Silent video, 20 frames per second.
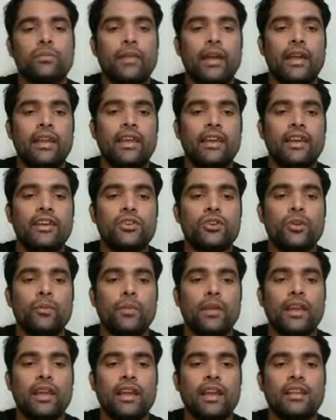My dear, it should
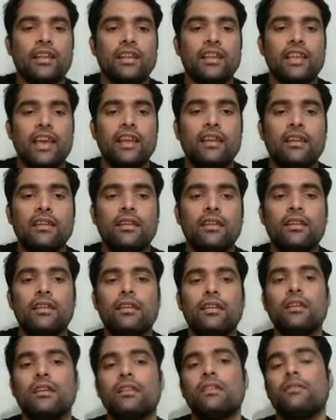be none other than
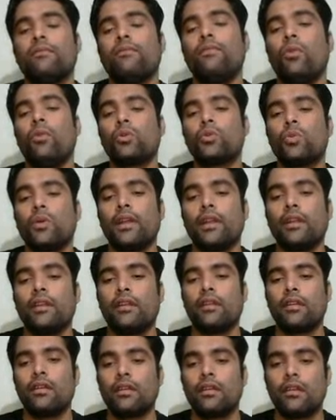fourth one.
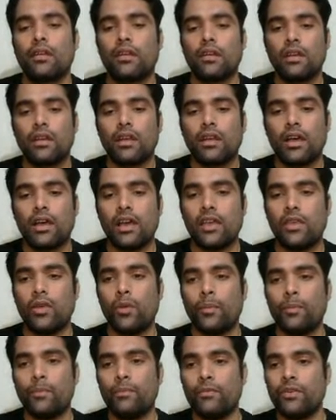I
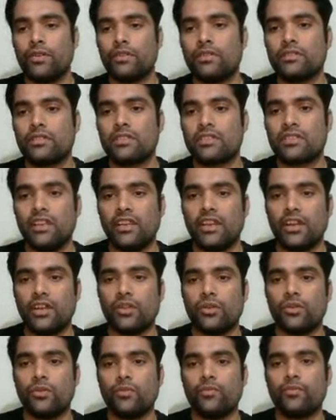hope it's clear to
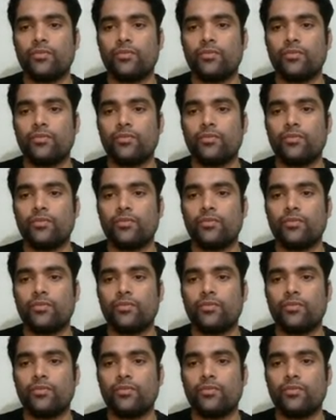you.